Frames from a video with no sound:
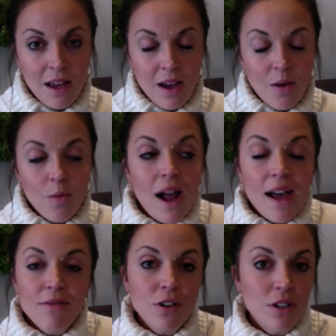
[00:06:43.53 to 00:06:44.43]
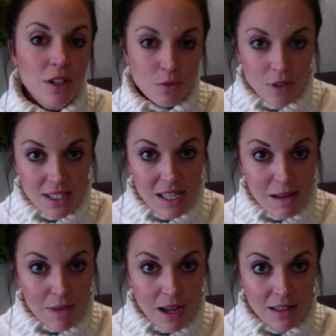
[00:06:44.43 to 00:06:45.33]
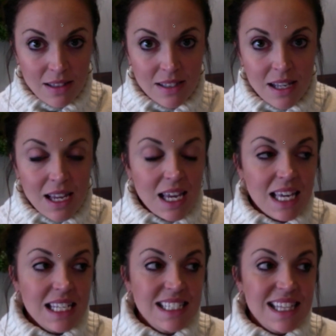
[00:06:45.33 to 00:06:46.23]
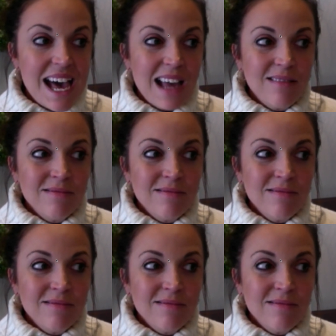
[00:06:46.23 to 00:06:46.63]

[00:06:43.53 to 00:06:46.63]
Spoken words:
What I've learned in recent months is that